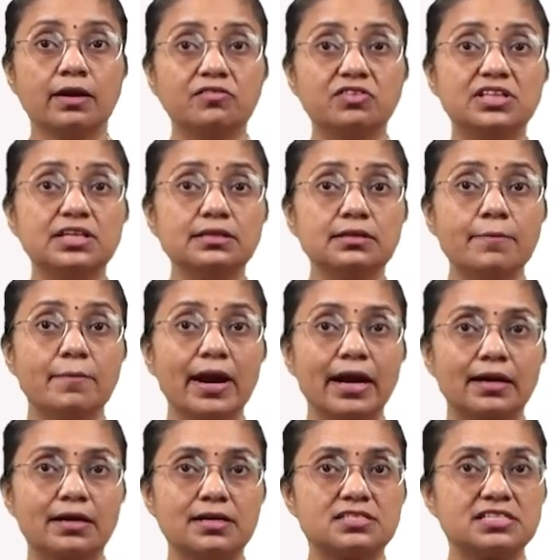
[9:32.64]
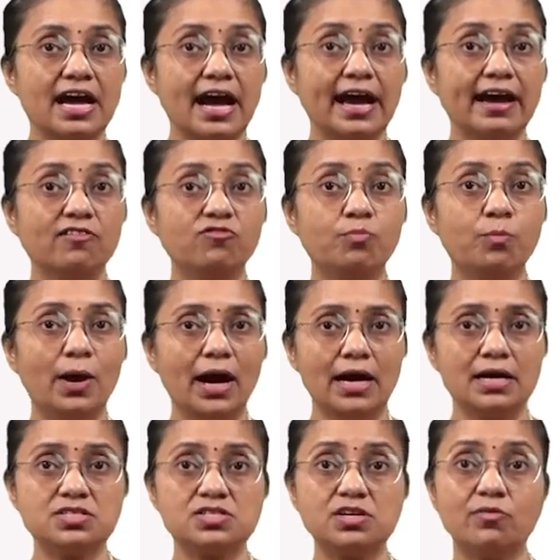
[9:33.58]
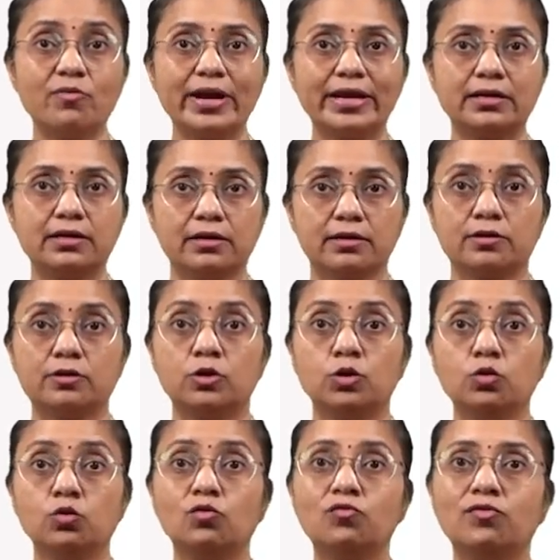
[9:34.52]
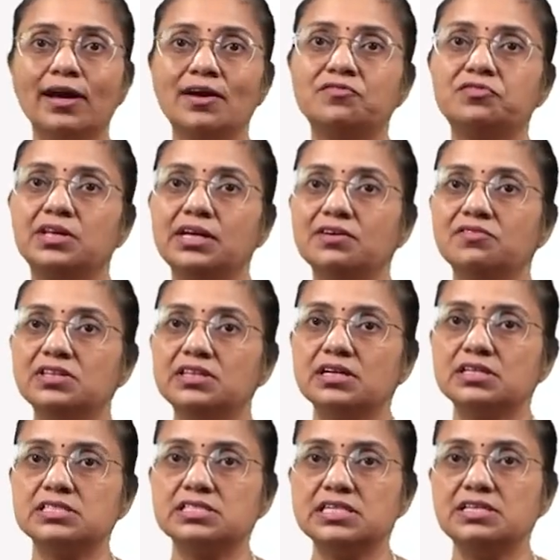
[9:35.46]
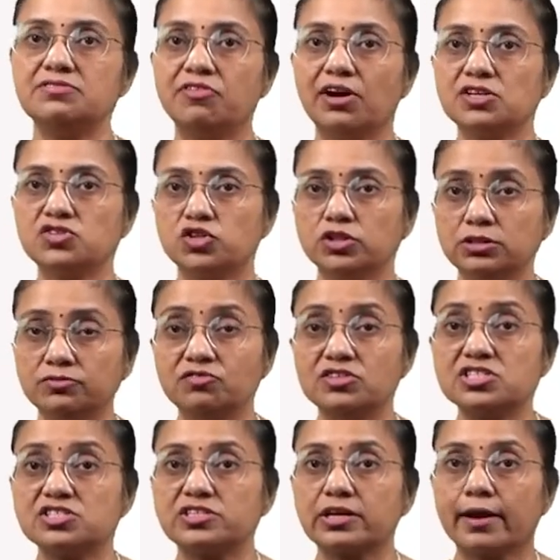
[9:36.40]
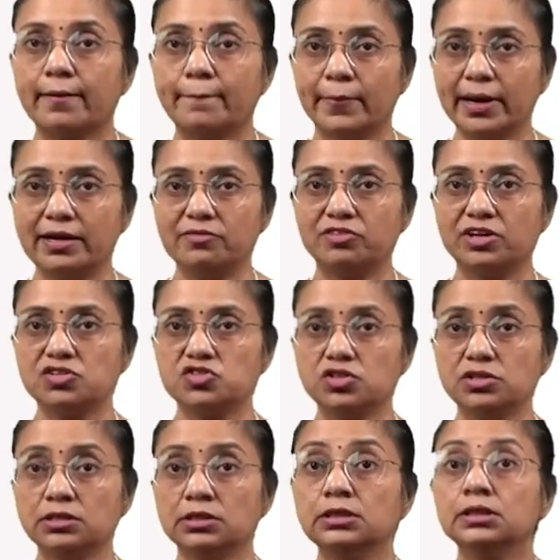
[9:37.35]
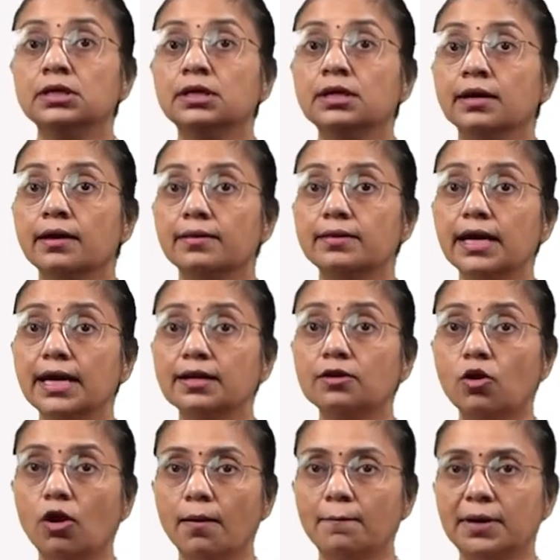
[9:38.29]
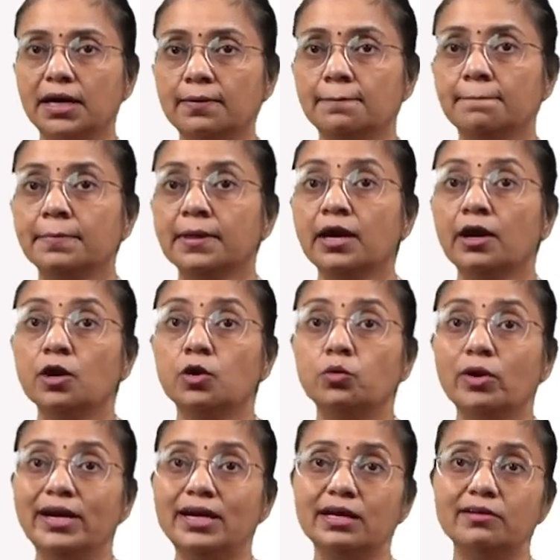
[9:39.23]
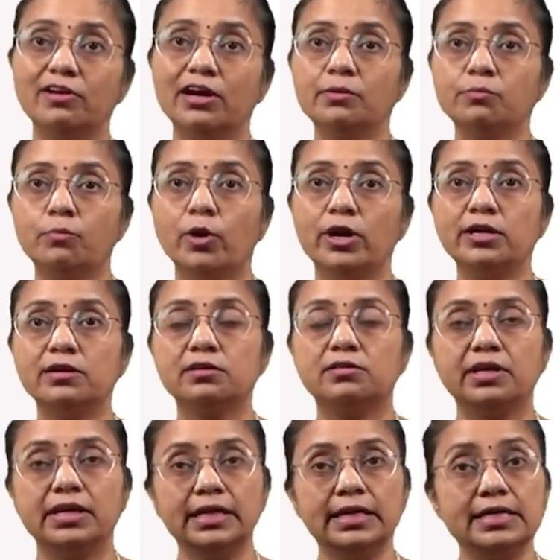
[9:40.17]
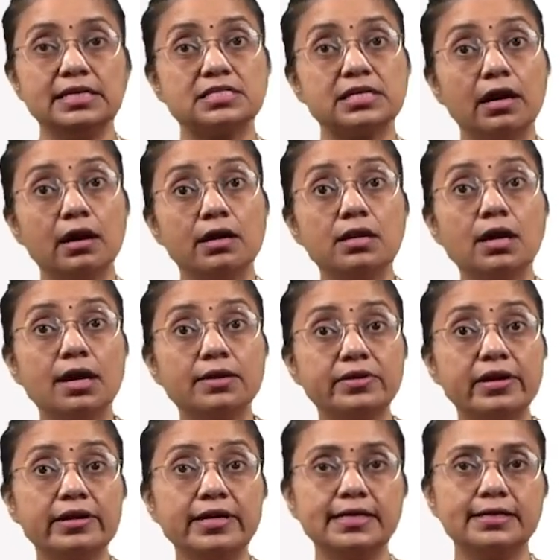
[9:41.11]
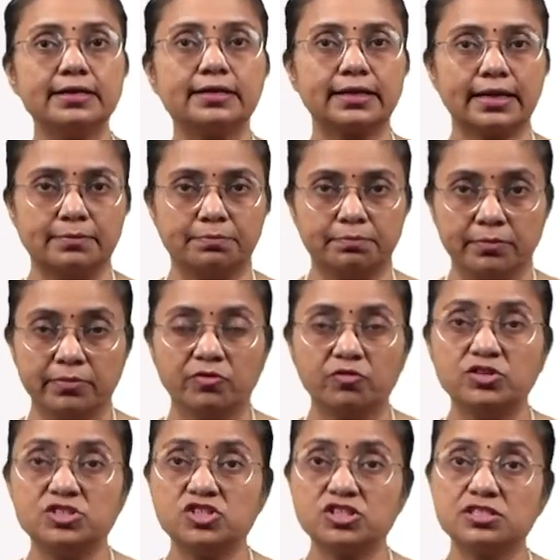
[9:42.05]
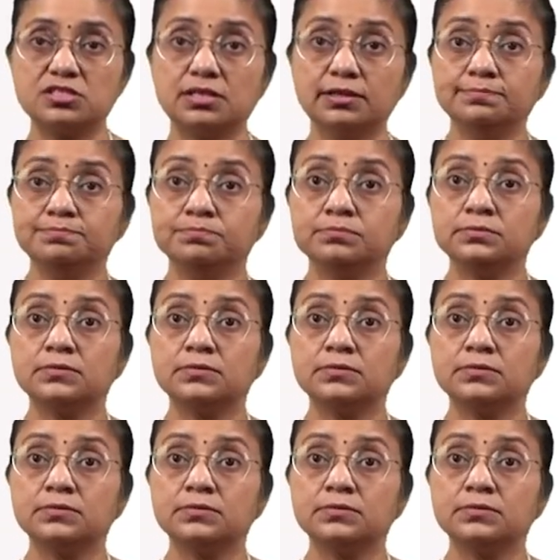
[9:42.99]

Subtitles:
Within the brackets, I have passed a vector 2, 5, 3 with the C function, which is the combine function. Then comma 21.3 is another data type, which is the